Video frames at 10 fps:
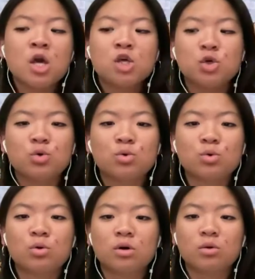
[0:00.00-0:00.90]

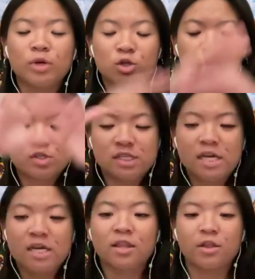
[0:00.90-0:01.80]
When you
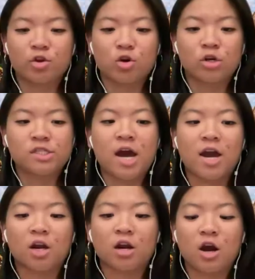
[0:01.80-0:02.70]
see your
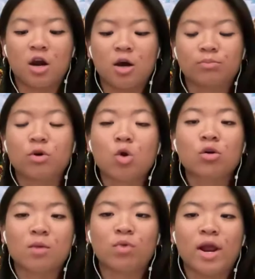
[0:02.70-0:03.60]
entire
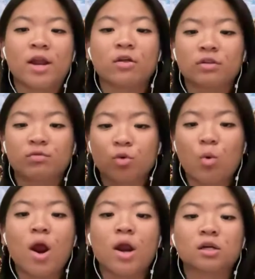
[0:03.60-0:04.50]
program, right, and all the
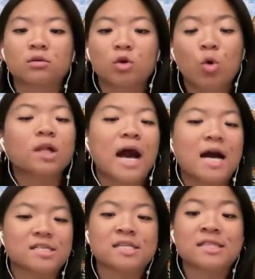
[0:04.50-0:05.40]
required core
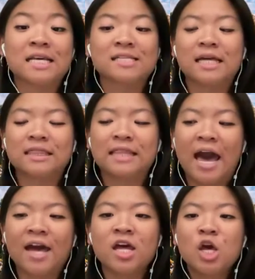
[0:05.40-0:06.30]
classes and things like
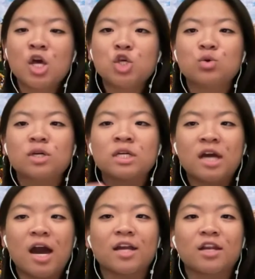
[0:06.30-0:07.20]
that, you can
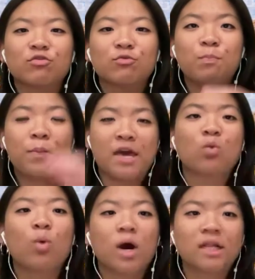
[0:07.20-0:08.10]
kind of
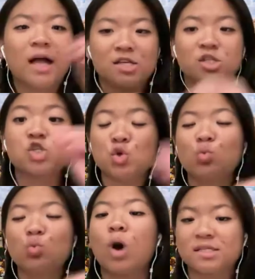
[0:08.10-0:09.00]
pick what classes
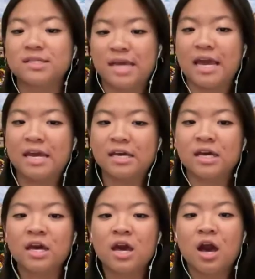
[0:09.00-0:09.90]
you want to
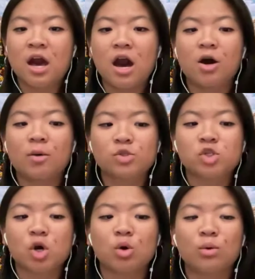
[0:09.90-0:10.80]
take.
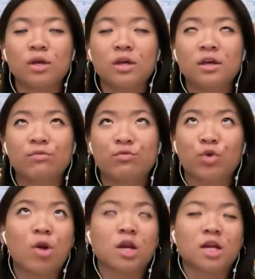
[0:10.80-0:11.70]

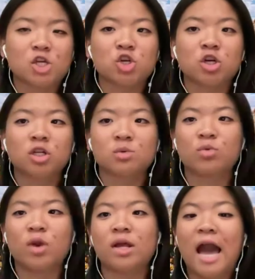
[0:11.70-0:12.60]
For broadcast
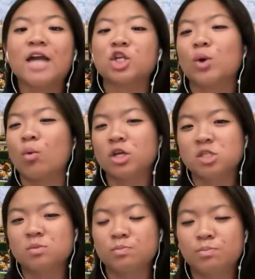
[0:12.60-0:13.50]
journalism, right, like I knew I
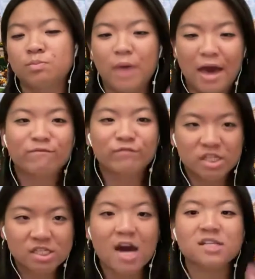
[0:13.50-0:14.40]
wanted to
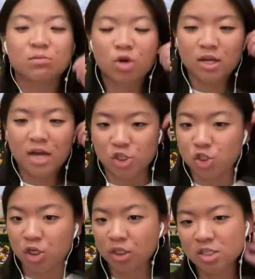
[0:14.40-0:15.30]
emphasize in
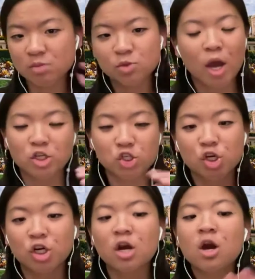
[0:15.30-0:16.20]
broadcast journalism. So I
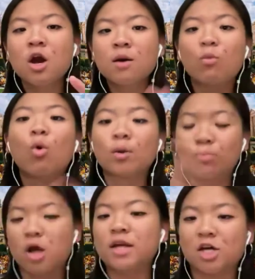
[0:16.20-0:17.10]
just took more
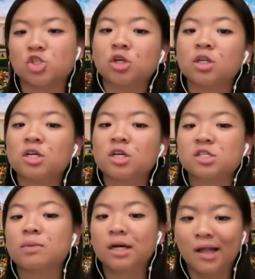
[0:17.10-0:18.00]
broadcast
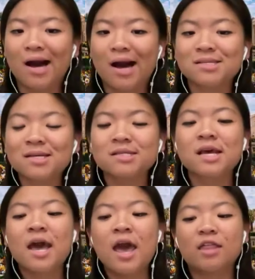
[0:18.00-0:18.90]
journalism classes.
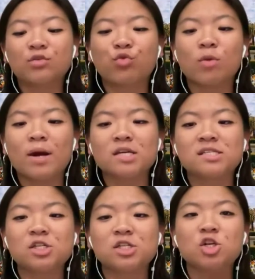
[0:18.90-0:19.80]
And then for my
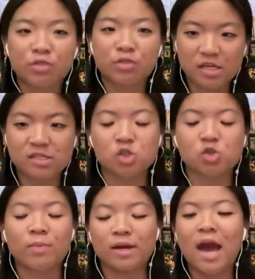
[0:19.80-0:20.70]
senior
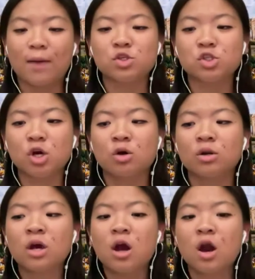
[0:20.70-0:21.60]
thesis or my
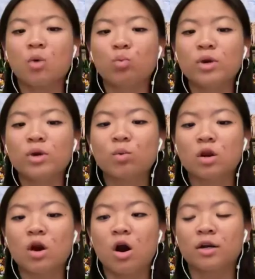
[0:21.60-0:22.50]
capstone, we
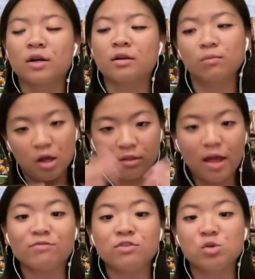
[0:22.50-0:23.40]
work on a
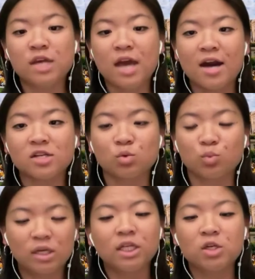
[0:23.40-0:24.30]
live newscast, a
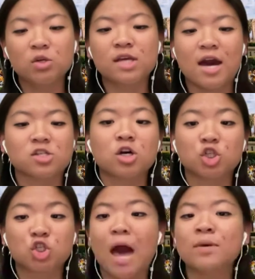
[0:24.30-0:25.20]
weekly newscast
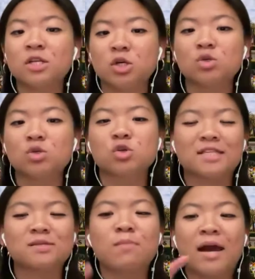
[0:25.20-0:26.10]
called Chapman News. So
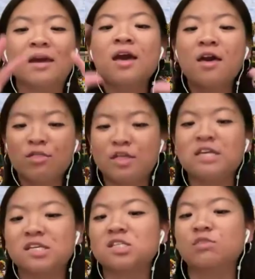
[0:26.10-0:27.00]
that's my
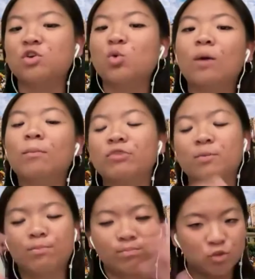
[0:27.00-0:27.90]
thesis, if you will. But
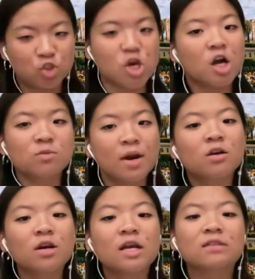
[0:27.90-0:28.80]
for
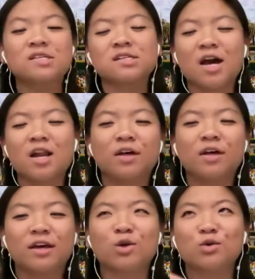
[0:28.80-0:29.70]
documentary, this is kind of
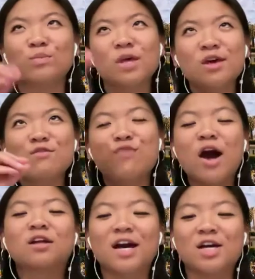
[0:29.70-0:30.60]
like how you
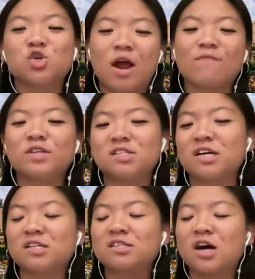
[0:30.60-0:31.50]
finalize your
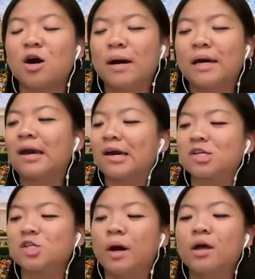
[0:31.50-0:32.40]
emphasis, I
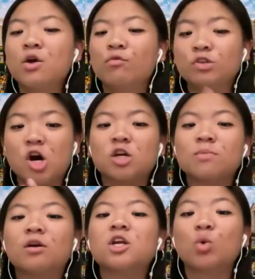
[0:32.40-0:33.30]
guess. But for
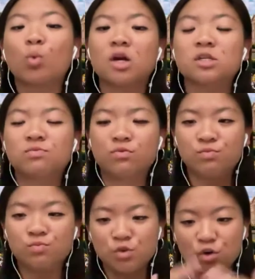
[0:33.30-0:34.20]
documentary, you work on
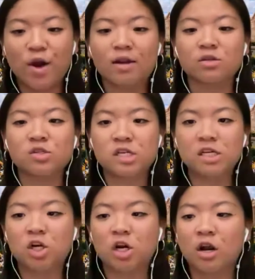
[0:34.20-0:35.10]
your final
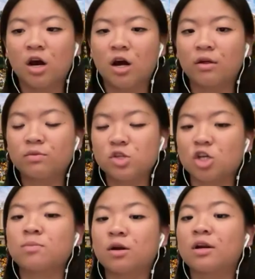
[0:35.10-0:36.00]
senior
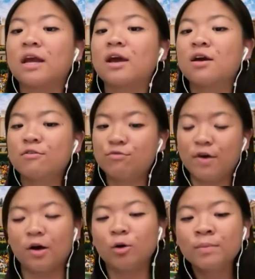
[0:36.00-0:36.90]
documentary
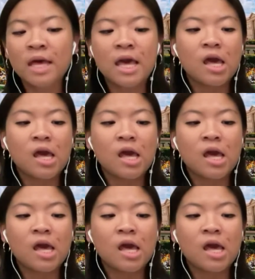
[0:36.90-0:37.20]
film.